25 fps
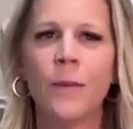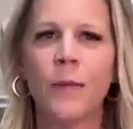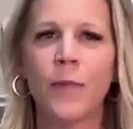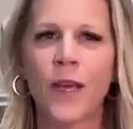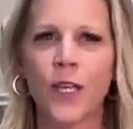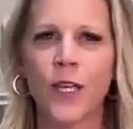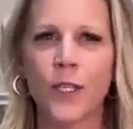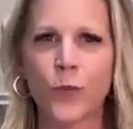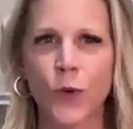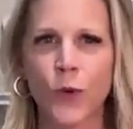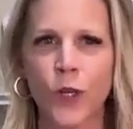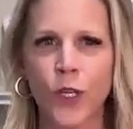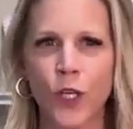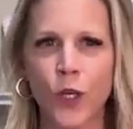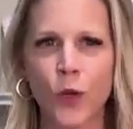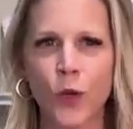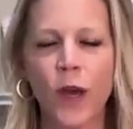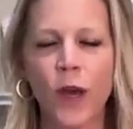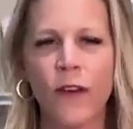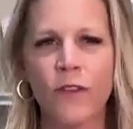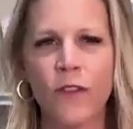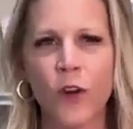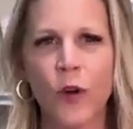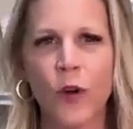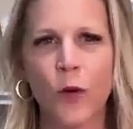Because when
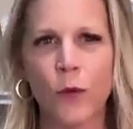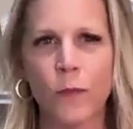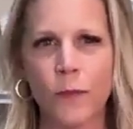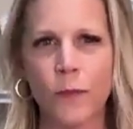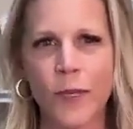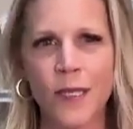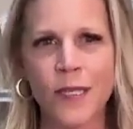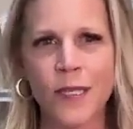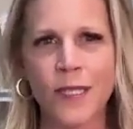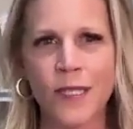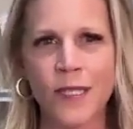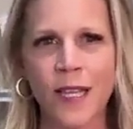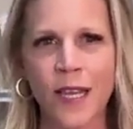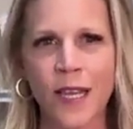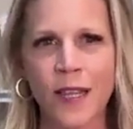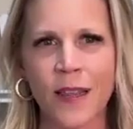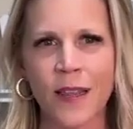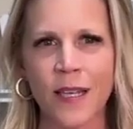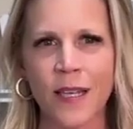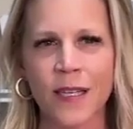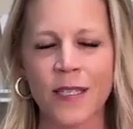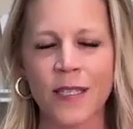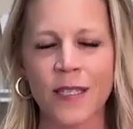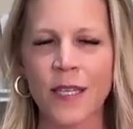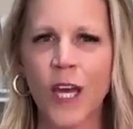you have your own business
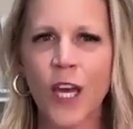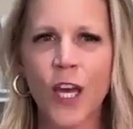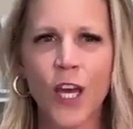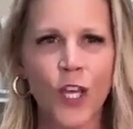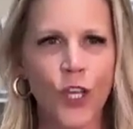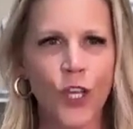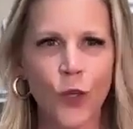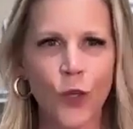like this,